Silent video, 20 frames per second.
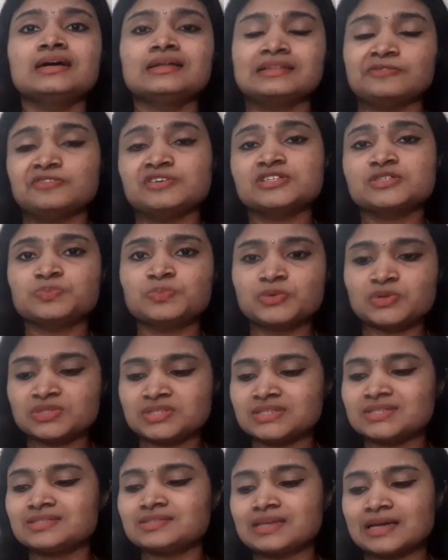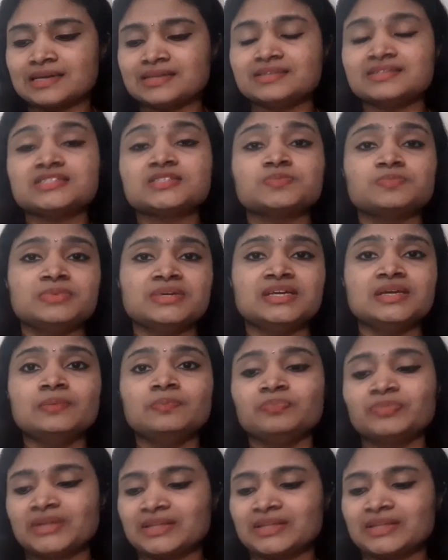the first post is scientist B